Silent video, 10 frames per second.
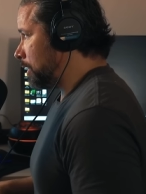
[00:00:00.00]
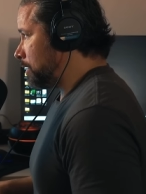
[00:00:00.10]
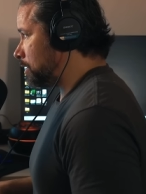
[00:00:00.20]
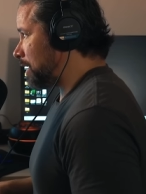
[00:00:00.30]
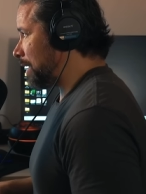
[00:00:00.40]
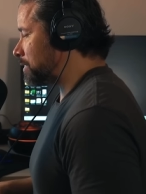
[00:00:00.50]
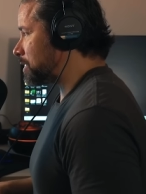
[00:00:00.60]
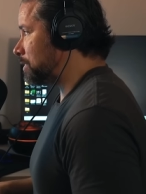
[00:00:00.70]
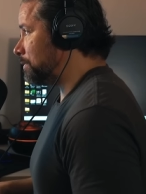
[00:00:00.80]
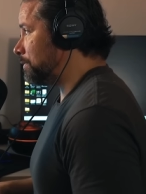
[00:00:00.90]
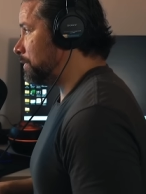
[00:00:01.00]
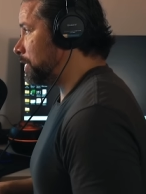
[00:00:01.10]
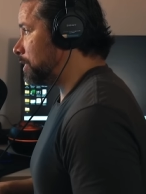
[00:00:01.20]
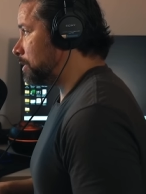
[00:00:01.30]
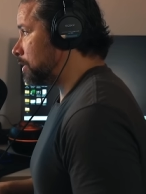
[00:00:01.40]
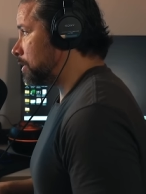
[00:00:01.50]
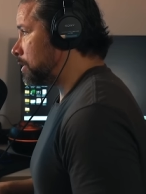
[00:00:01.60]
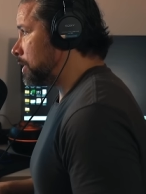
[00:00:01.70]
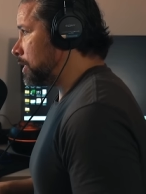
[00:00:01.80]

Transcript: just have severe